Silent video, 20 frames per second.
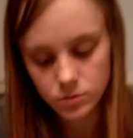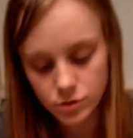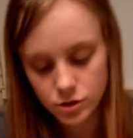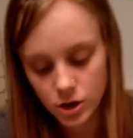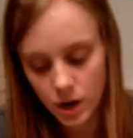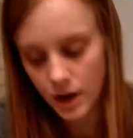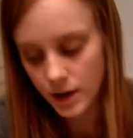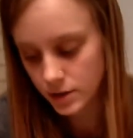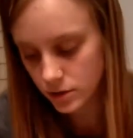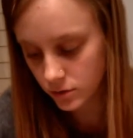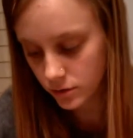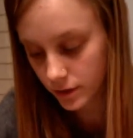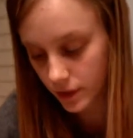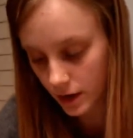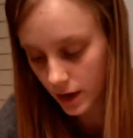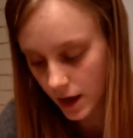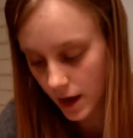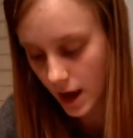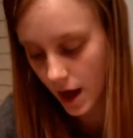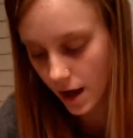which I don't
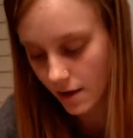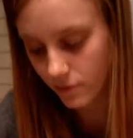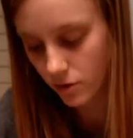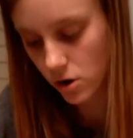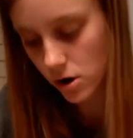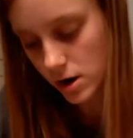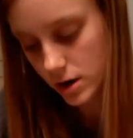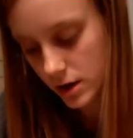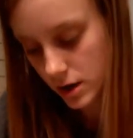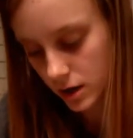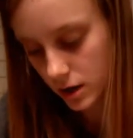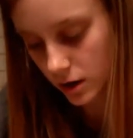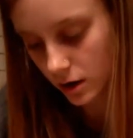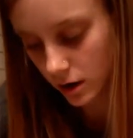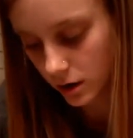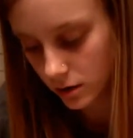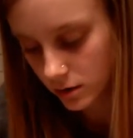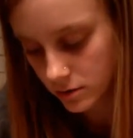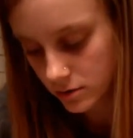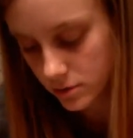think I have on
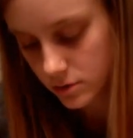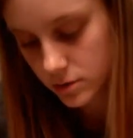here.